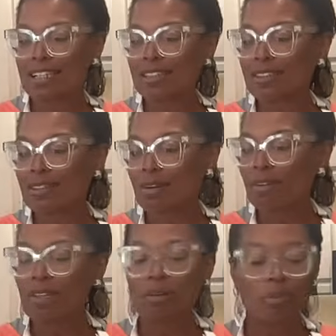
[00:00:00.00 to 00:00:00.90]
So
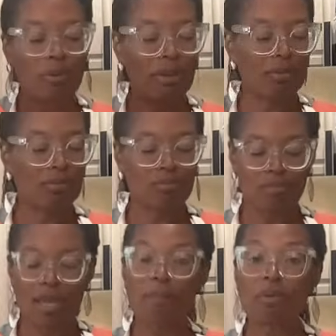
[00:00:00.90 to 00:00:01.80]
at that point,
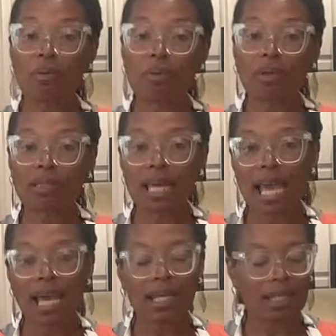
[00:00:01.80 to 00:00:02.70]
maybe we want to
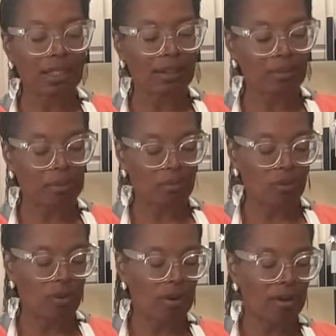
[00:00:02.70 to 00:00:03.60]
add a little bit
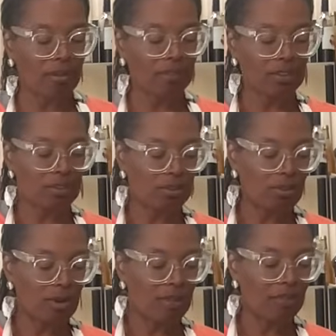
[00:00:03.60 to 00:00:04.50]
more of the
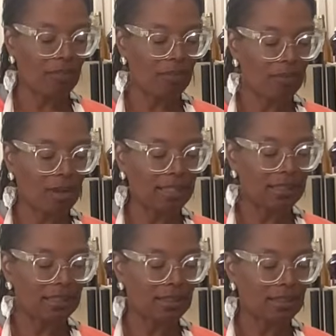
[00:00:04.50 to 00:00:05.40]
soy for the
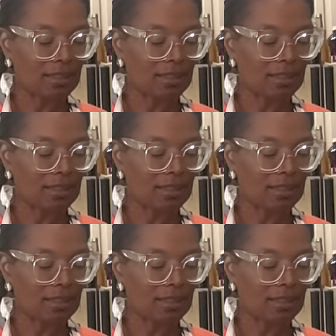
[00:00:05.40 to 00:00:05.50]
rice.